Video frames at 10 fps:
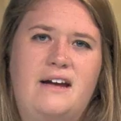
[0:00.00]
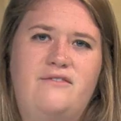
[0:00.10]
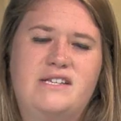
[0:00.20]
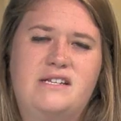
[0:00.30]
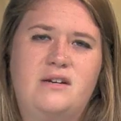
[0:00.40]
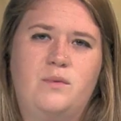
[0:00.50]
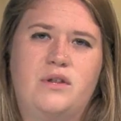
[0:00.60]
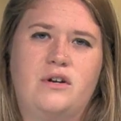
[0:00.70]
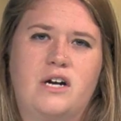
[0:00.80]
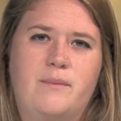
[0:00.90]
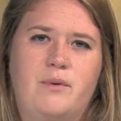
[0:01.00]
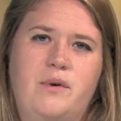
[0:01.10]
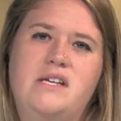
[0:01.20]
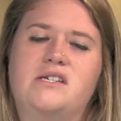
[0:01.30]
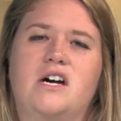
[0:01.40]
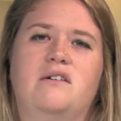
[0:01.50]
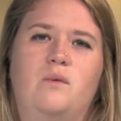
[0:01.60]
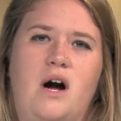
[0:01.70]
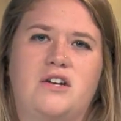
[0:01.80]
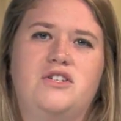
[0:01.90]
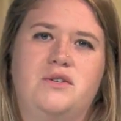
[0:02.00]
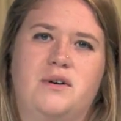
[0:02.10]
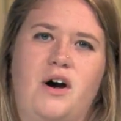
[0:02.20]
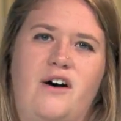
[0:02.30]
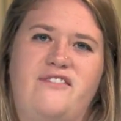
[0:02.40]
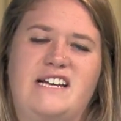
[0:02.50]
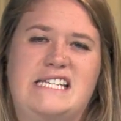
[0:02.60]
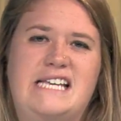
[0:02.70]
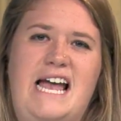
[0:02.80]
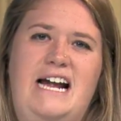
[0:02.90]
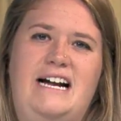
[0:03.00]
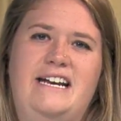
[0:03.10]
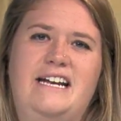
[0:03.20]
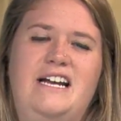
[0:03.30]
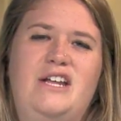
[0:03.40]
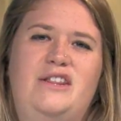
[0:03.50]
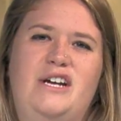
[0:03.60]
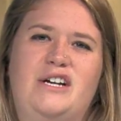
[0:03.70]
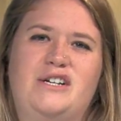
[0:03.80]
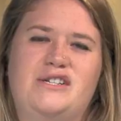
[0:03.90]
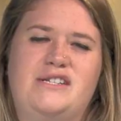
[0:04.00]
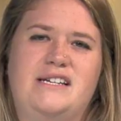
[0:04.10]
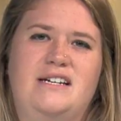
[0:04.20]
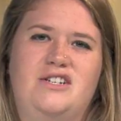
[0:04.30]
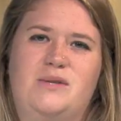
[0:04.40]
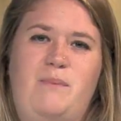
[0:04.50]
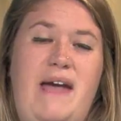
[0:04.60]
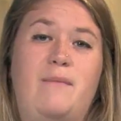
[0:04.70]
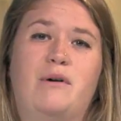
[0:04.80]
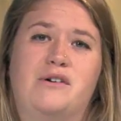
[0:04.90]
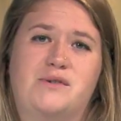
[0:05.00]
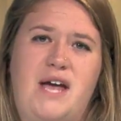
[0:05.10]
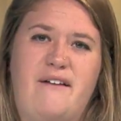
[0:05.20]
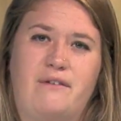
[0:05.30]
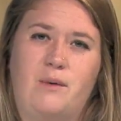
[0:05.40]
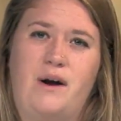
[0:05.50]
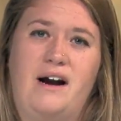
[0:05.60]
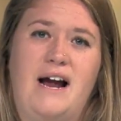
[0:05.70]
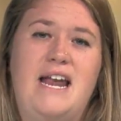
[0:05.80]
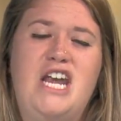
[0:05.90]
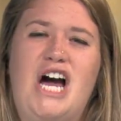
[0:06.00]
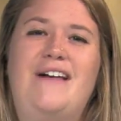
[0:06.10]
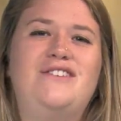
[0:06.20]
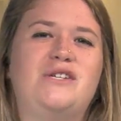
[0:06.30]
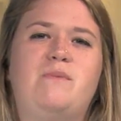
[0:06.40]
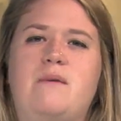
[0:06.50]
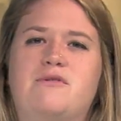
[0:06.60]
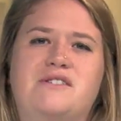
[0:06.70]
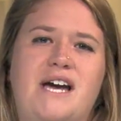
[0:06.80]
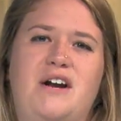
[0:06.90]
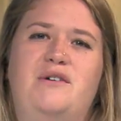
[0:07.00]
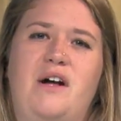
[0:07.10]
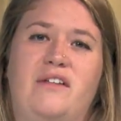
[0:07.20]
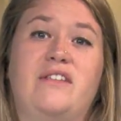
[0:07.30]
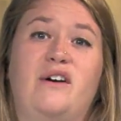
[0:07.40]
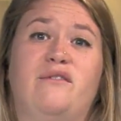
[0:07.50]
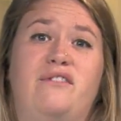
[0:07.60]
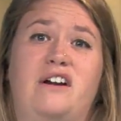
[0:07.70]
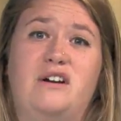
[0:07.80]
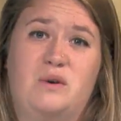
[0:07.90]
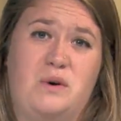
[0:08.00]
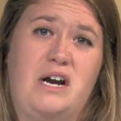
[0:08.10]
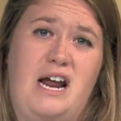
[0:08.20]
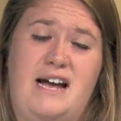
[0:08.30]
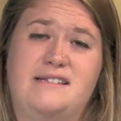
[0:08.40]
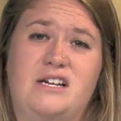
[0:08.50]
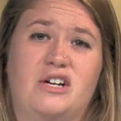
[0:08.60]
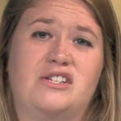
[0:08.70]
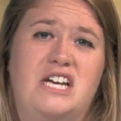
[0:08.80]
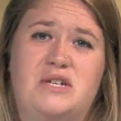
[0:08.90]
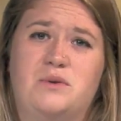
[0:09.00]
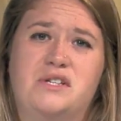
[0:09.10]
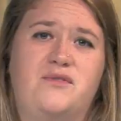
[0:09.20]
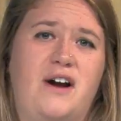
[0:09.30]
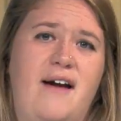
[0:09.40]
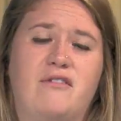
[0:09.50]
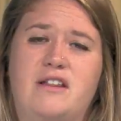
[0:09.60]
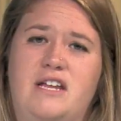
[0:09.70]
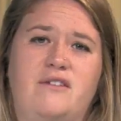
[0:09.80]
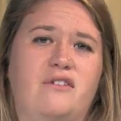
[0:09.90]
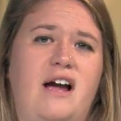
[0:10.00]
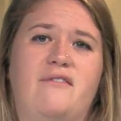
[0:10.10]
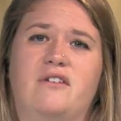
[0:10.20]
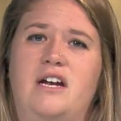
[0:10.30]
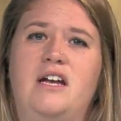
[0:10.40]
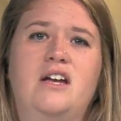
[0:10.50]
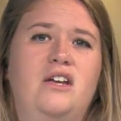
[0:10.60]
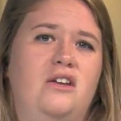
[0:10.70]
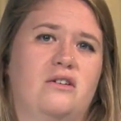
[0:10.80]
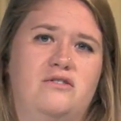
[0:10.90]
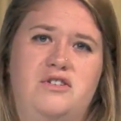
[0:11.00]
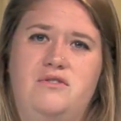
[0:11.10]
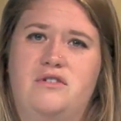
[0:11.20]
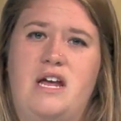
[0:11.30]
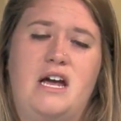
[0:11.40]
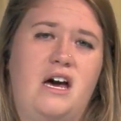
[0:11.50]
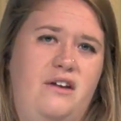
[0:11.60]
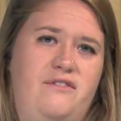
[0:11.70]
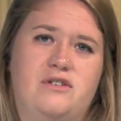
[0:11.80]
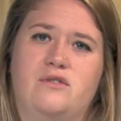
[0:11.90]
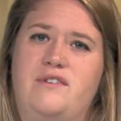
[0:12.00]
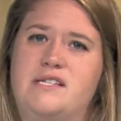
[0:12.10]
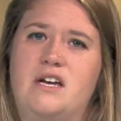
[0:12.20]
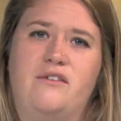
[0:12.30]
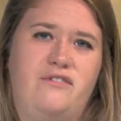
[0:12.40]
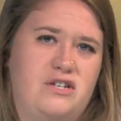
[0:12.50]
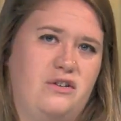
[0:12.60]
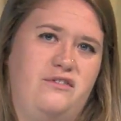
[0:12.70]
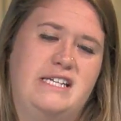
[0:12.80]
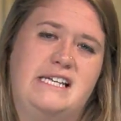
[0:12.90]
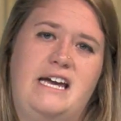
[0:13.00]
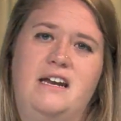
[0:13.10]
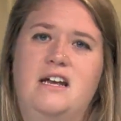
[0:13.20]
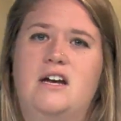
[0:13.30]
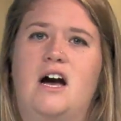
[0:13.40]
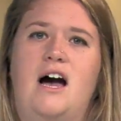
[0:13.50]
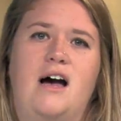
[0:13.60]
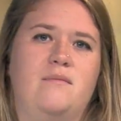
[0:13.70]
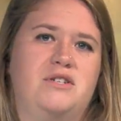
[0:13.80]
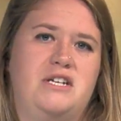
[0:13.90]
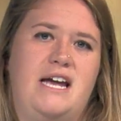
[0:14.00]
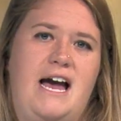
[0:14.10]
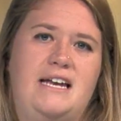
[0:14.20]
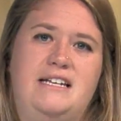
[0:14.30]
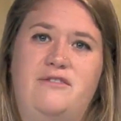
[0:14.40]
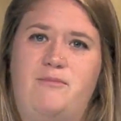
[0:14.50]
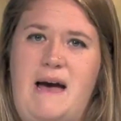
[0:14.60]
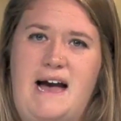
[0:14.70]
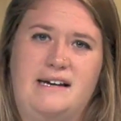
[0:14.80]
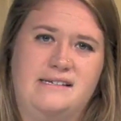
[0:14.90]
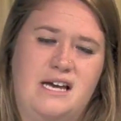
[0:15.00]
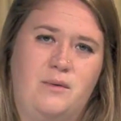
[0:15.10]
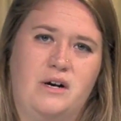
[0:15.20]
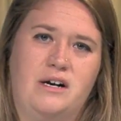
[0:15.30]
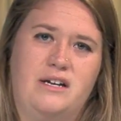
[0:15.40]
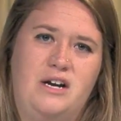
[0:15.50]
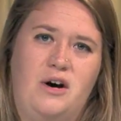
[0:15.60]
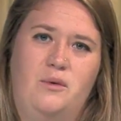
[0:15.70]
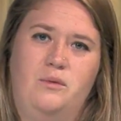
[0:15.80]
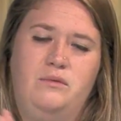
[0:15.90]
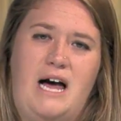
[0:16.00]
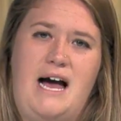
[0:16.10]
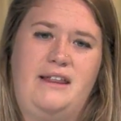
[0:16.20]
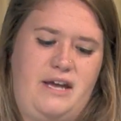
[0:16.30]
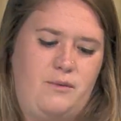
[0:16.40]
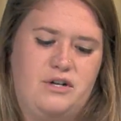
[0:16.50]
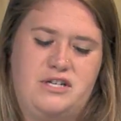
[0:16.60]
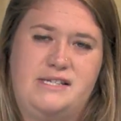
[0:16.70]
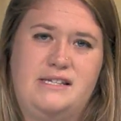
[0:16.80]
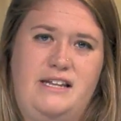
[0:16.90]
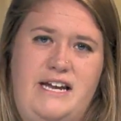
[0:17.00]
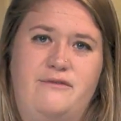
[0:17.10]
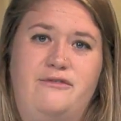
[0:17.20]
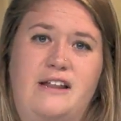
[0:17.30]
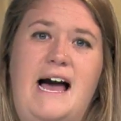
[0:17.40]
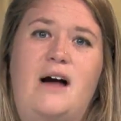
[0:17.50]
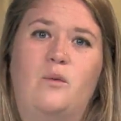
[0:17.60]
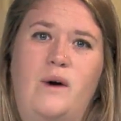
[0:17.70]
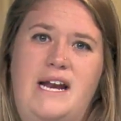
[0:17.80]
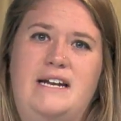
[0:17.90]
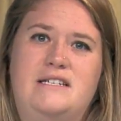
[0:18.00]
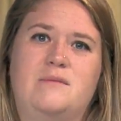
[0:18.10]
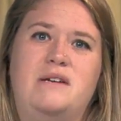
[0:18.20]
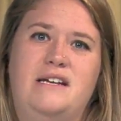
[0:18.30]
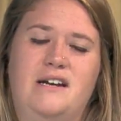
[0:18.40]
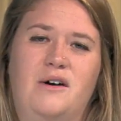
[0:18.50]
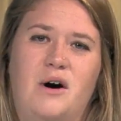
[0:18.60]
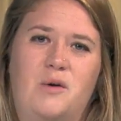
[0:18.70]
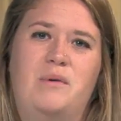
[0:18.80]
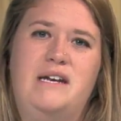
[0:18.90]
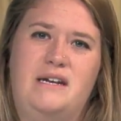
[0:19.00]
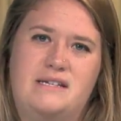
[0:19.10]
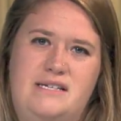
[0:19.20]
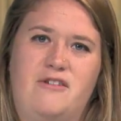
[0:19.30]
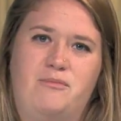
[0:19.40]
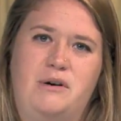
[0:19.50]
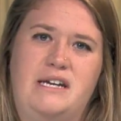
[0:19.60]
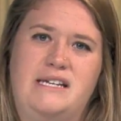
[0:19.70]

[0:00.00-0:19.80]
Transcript: I visited with her a couple weeks ago and walked into her office and there's just papers everywhere and not just papers scattered around like they are very organized there are schedules for everything for every you know junior day unofficial visit official visit um, she had gift bags that were you know lot, that were just laid flat waiting to be you know opened and stuff put